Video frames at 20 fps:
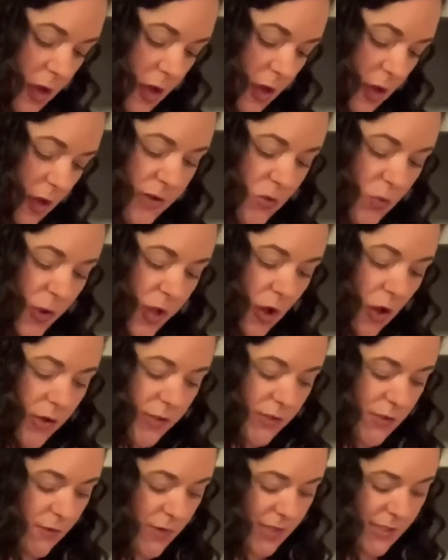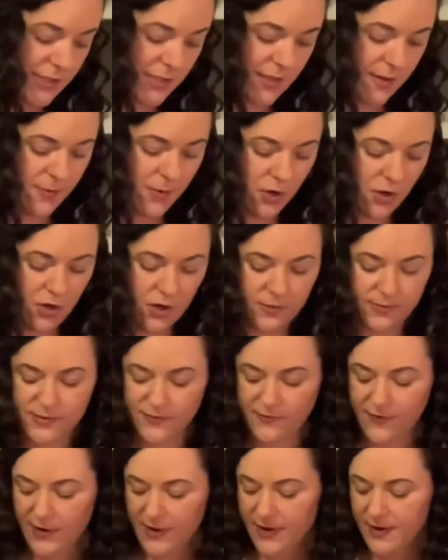And we also need some herbs,
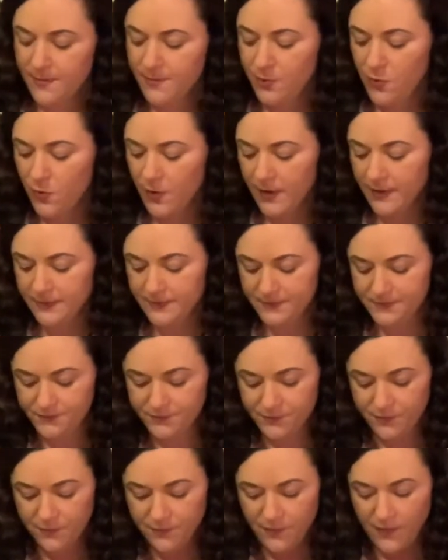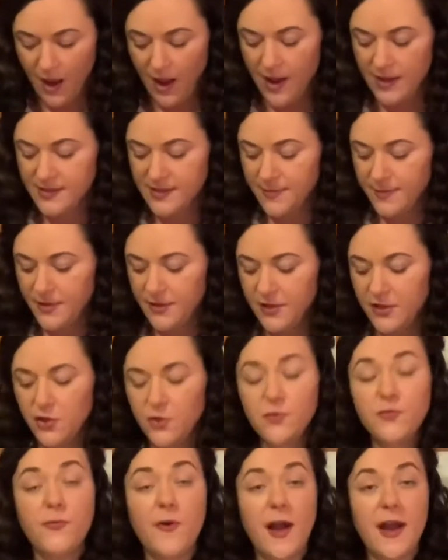very important. Typically
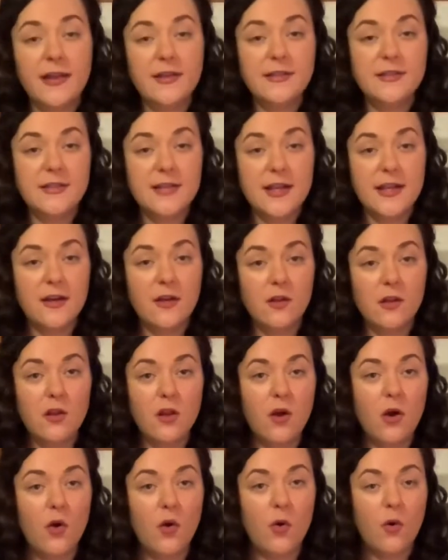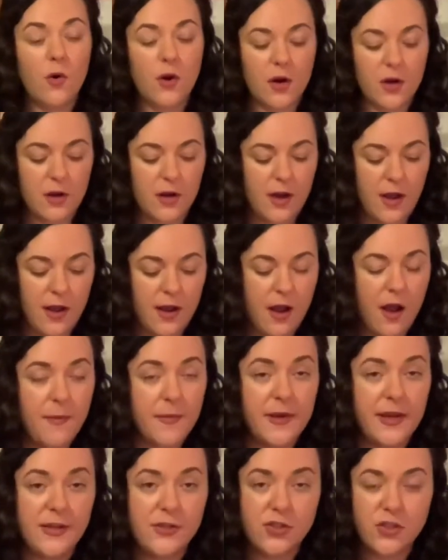you'd find dill or a
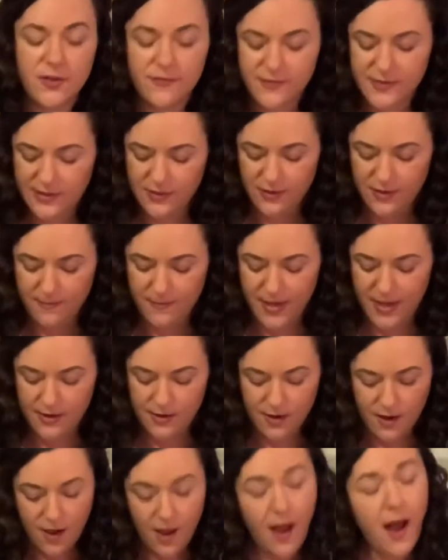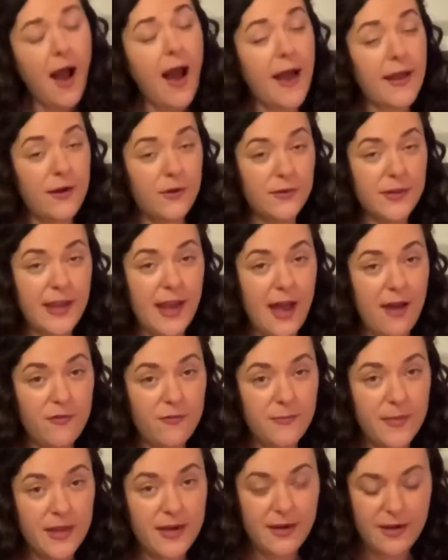combination of dill and mint. I only have
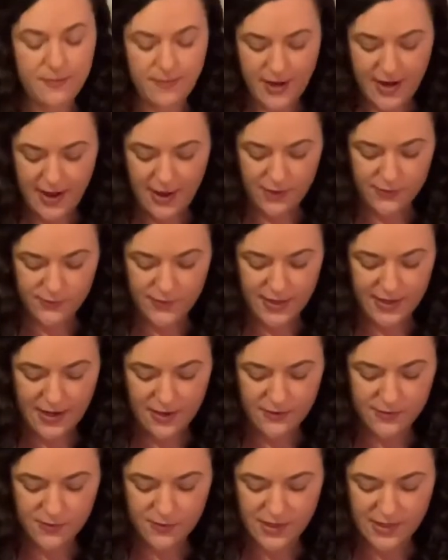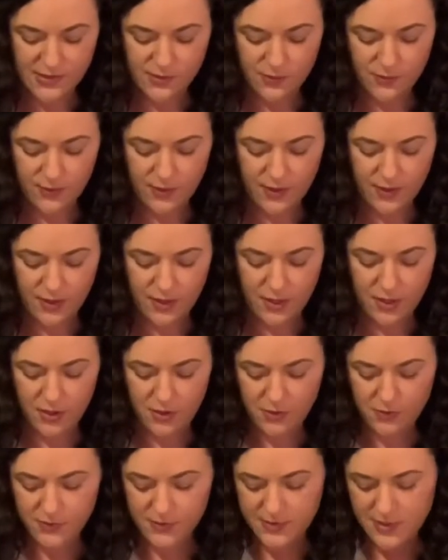mint in my house right now, so that's what we're gonna
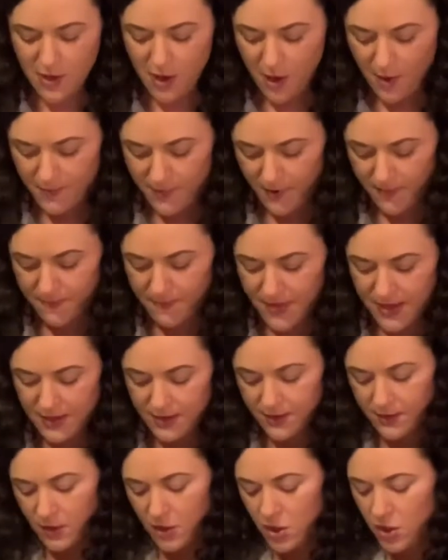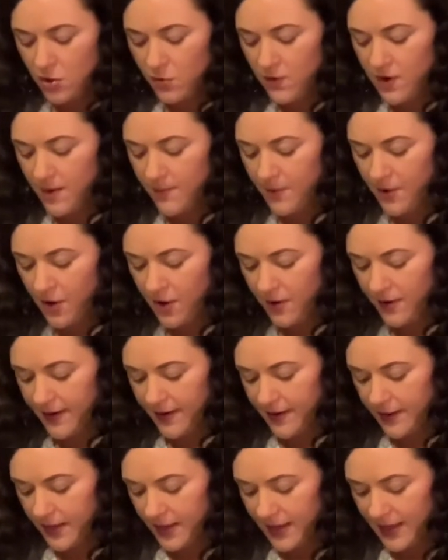use. But mint and cucumber are a
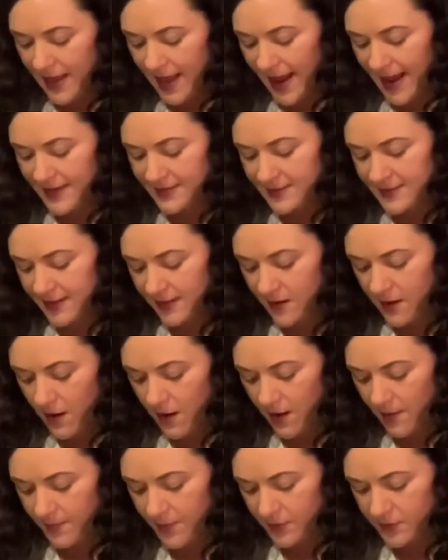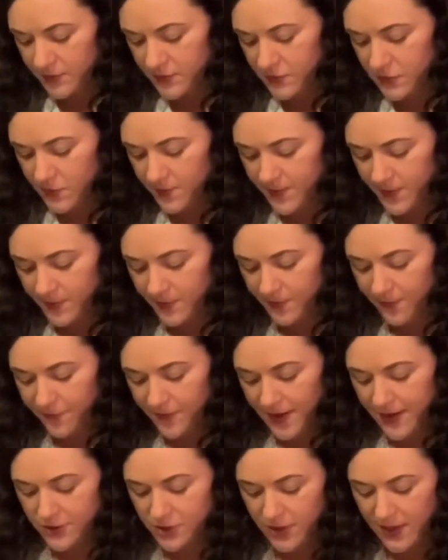classic combo, super
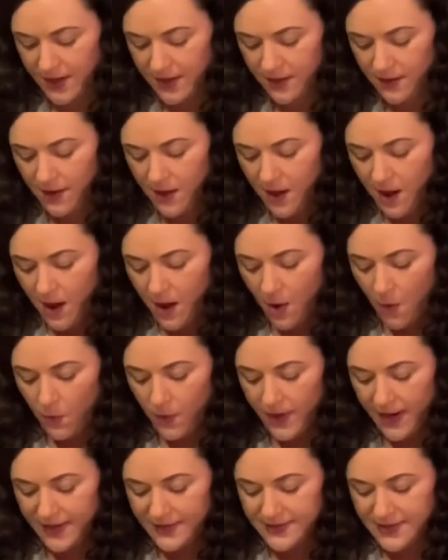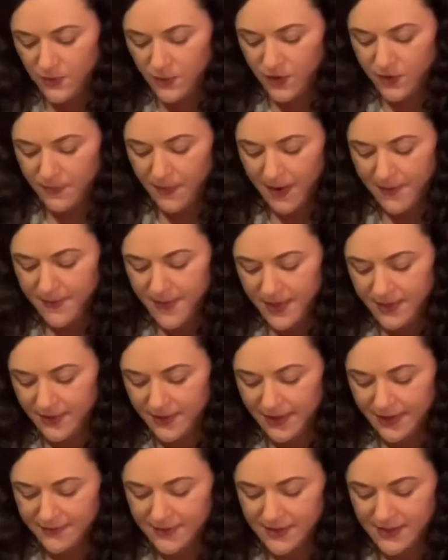refreshing. What I did with my mint
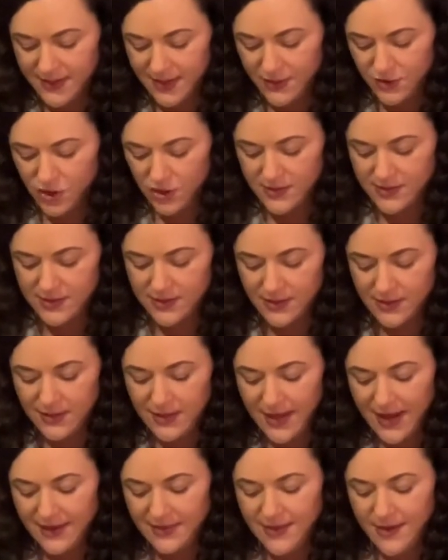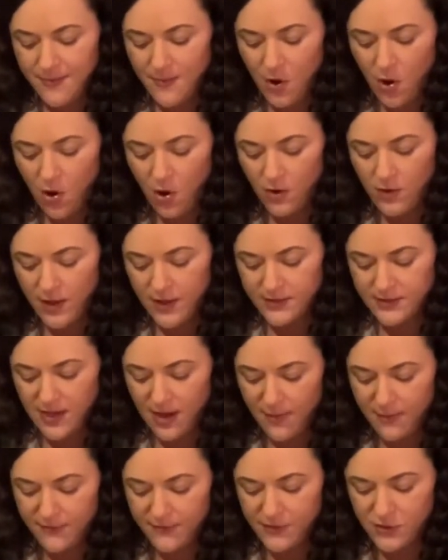leaves is I just laid them all on
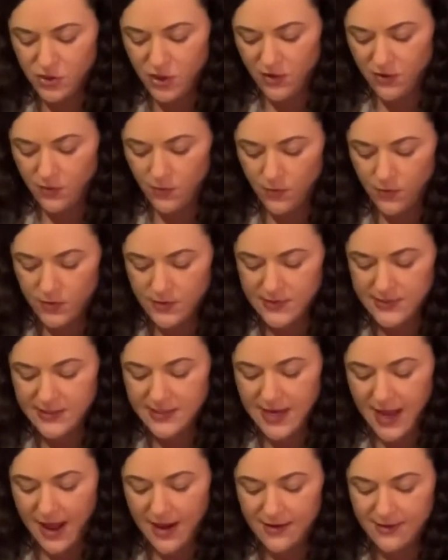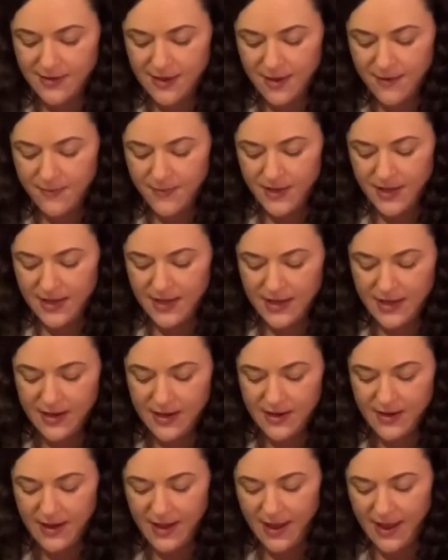top of each other, stacked them
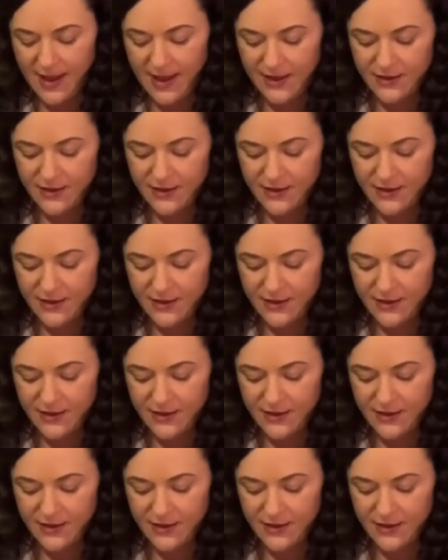in a